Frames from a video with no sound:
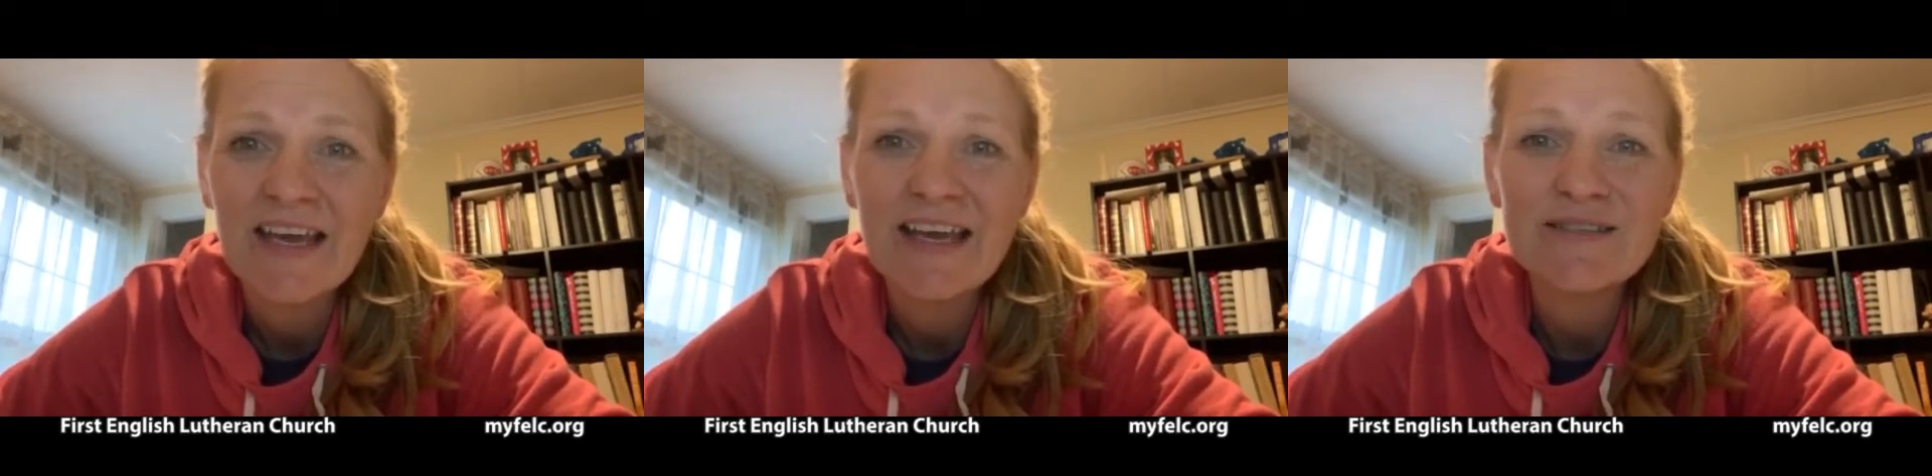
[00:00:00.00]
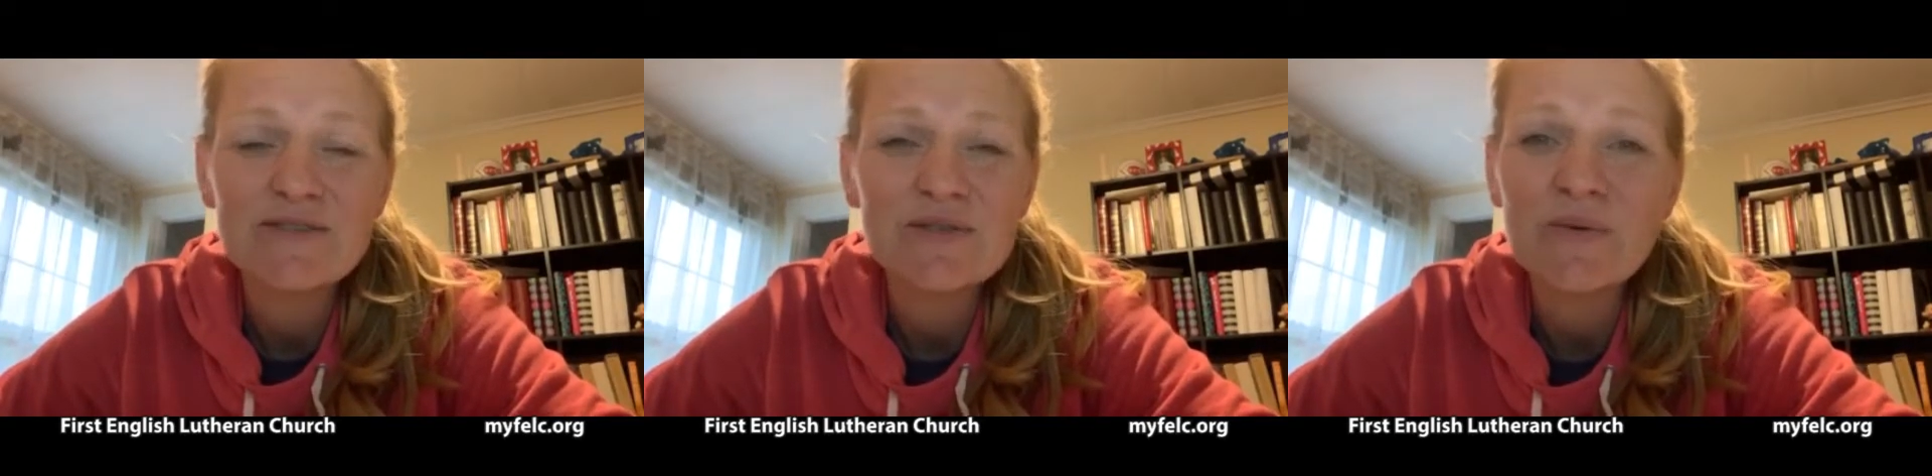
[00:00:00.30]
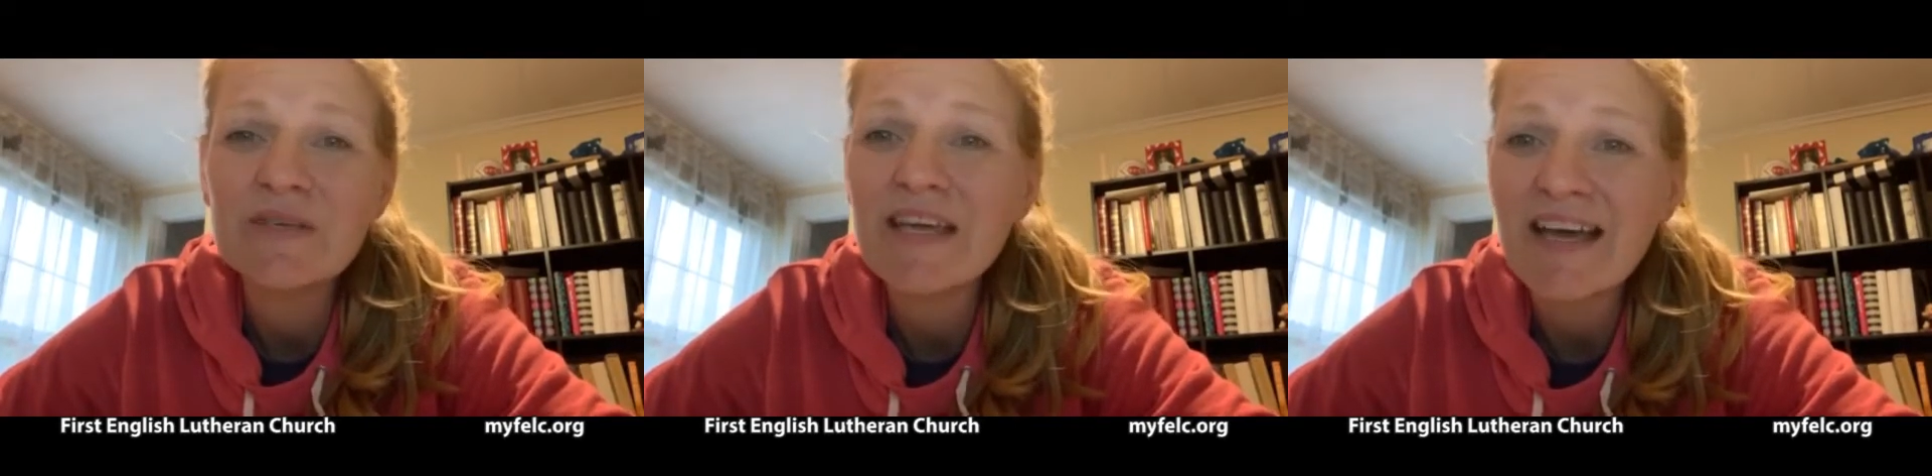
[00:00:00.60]
And so
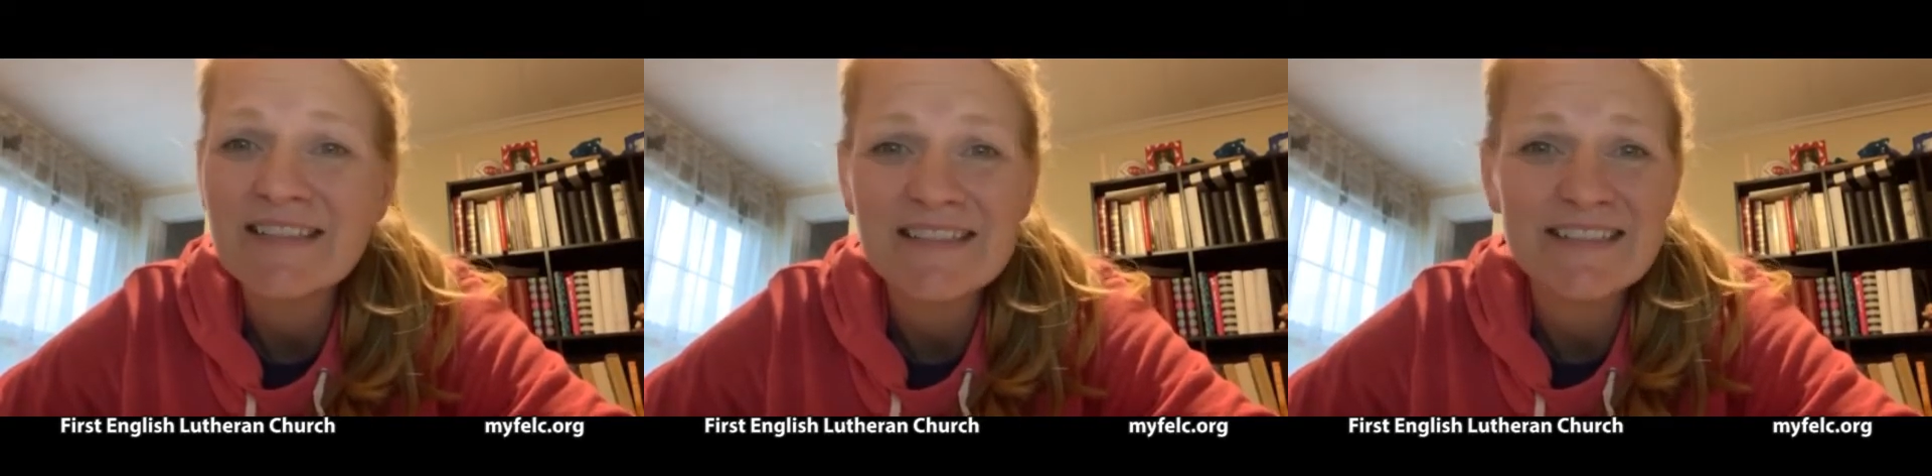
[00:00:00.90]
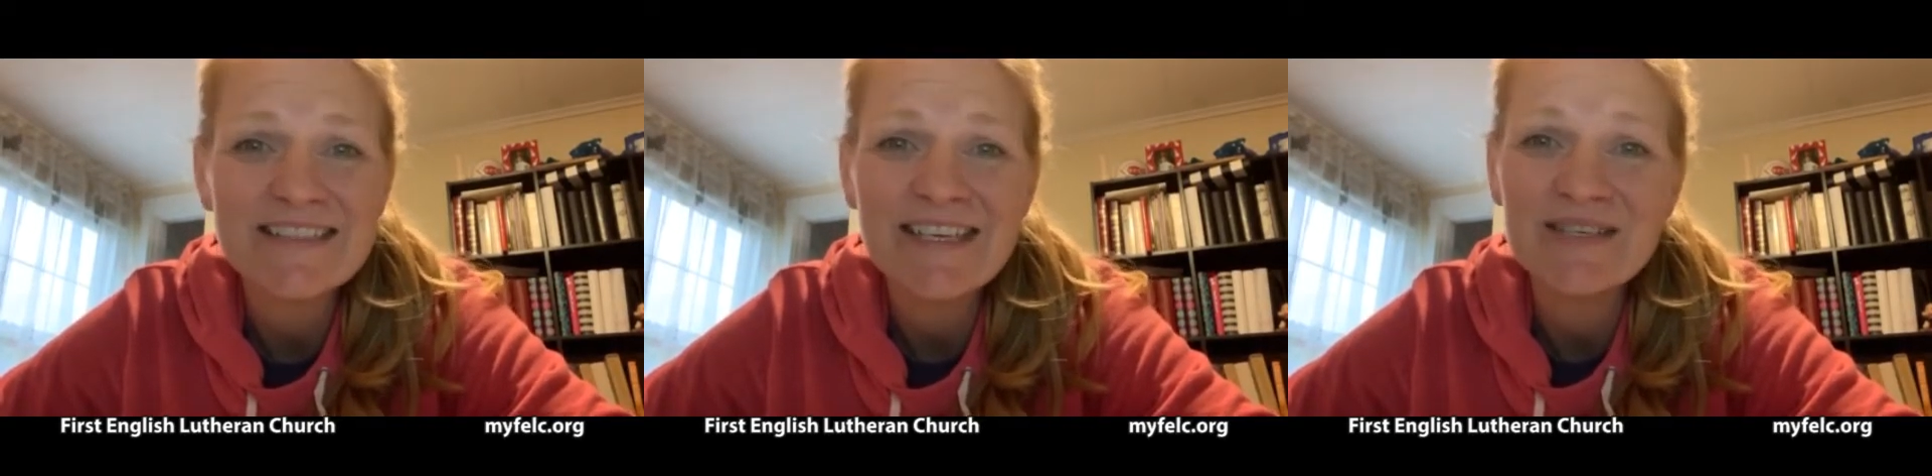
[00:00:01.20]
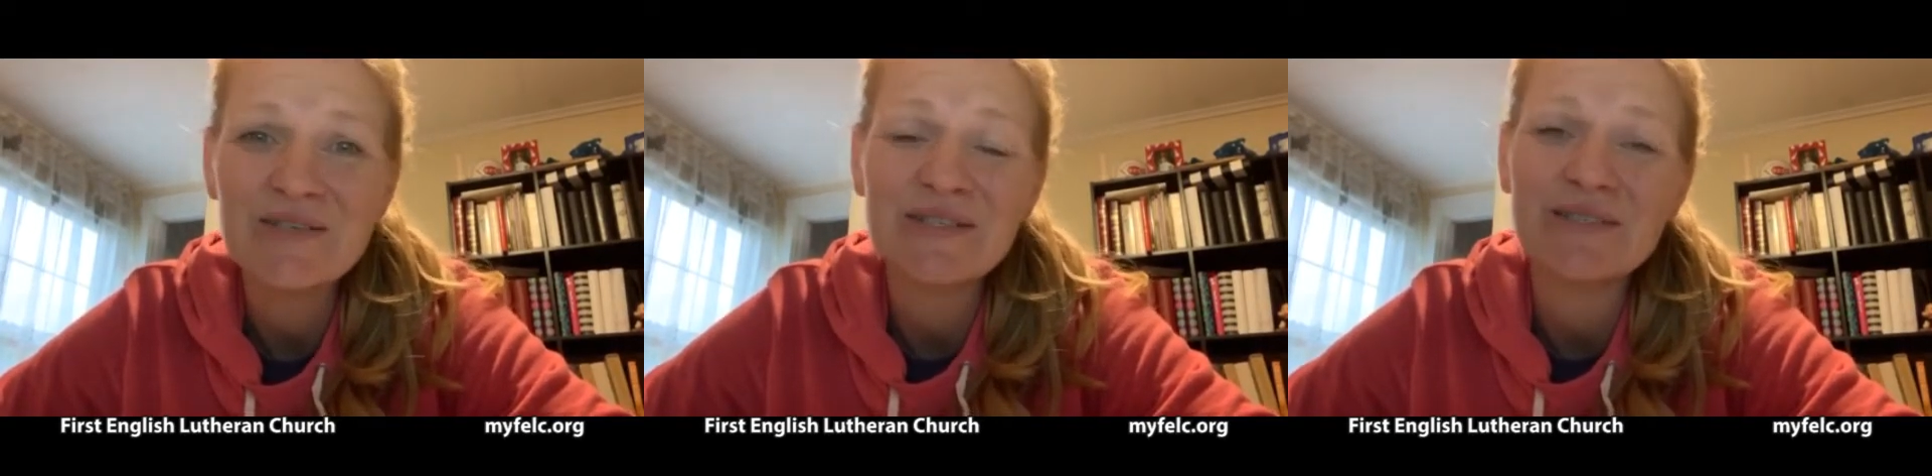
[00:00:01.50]
yes, continue to